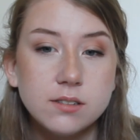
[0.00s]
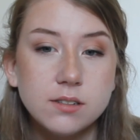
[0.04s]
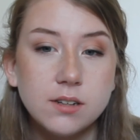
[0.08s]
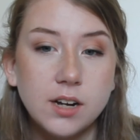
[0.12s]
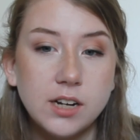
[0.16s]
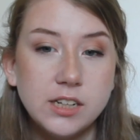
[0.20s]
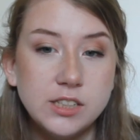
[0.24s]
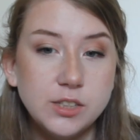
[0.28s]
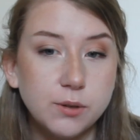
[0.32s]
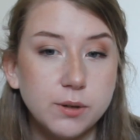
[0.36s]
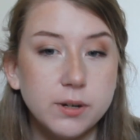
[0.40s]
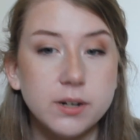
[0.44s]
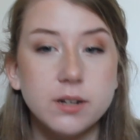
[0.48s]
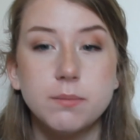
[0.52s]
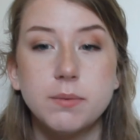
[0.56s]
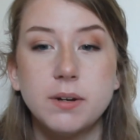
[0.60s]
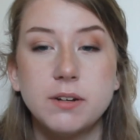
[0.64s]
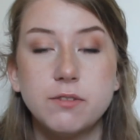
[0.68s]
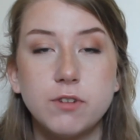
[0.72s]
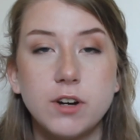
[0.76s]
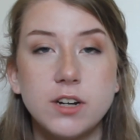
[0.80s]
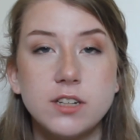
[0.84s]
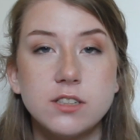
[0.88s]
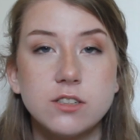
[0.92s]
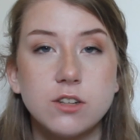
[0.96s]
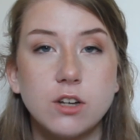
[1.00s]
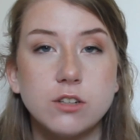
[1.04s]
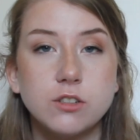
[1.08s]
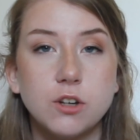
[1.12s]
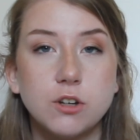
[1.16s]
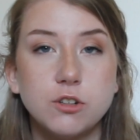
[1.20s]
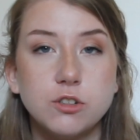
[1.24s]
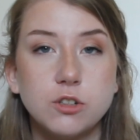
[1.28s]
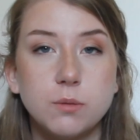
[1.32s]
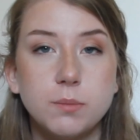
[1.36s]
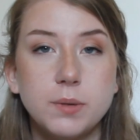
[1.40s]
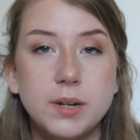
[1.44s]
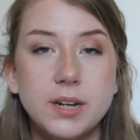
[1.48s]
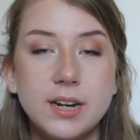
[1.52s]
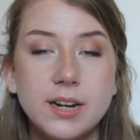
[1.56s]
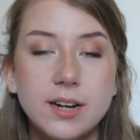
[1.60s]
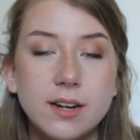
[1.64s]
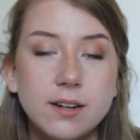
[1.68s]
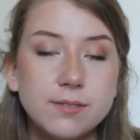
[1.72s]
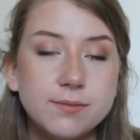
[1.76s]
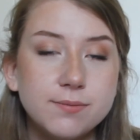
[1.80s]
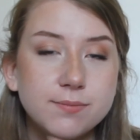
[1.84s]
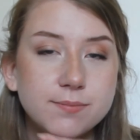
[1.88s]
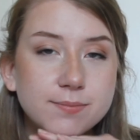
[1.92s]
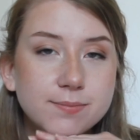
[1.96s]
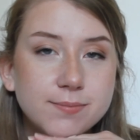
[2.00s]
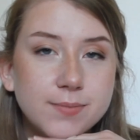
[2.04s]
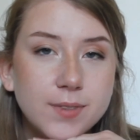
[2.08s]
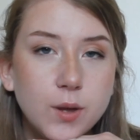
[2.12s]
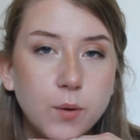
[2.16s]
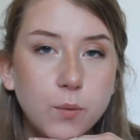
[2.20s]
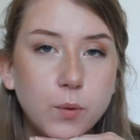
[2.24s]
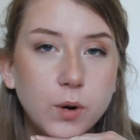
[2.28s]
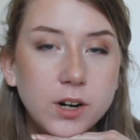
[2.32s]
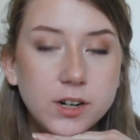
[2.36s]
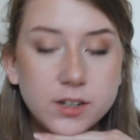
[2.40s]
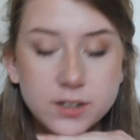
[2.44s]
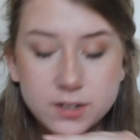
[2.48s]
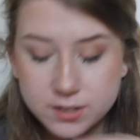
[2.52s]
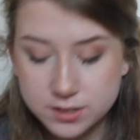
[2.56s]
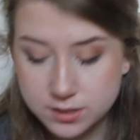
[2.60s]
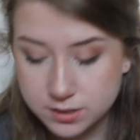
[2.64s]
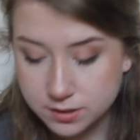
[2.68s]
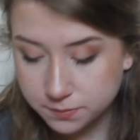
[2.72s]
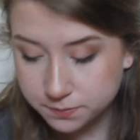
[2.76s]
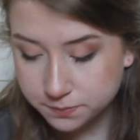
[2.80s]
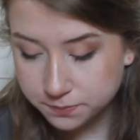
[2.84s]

Annoying my friends on social media. The works.